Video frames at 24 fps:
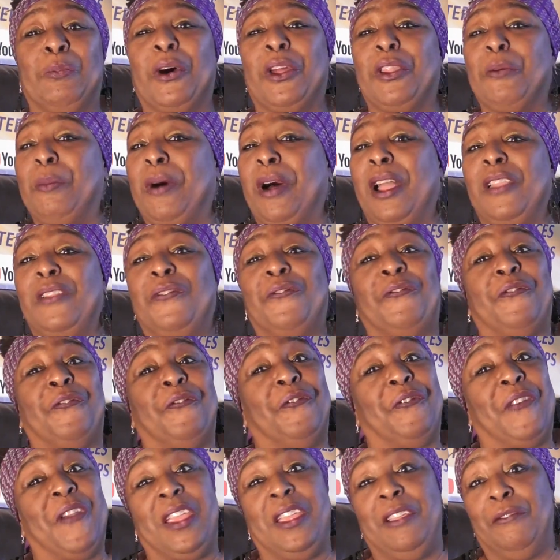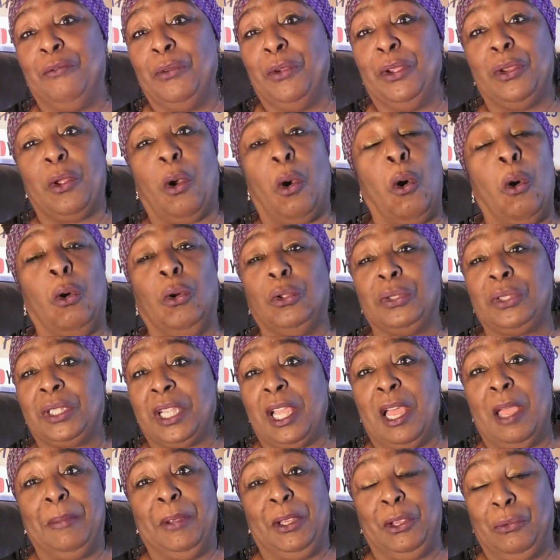one of my favorite
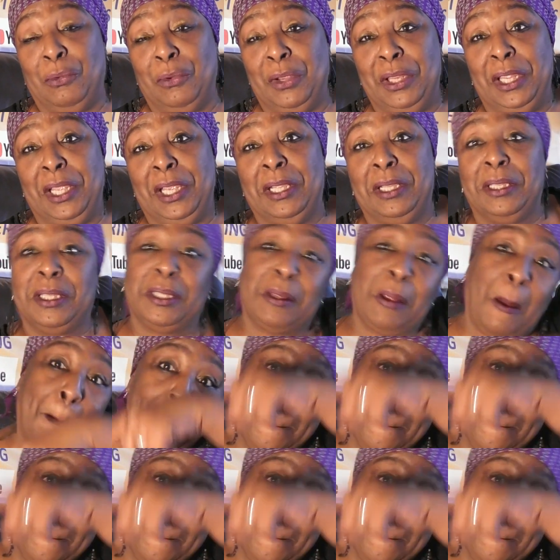all-time ingredients.